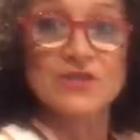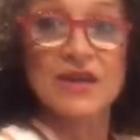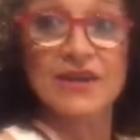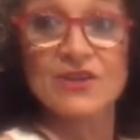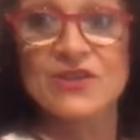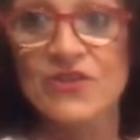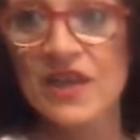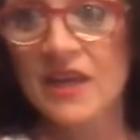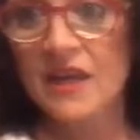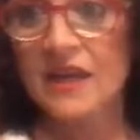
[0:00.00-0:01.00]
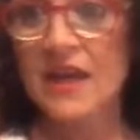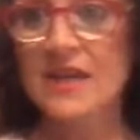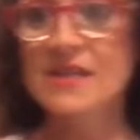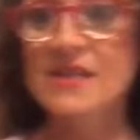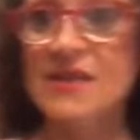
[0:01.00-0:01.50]
Now, here's the thing,
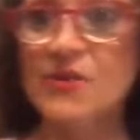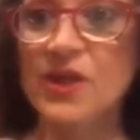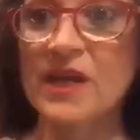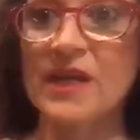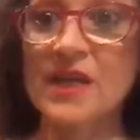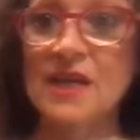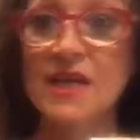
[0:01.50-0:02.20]
guys, okay?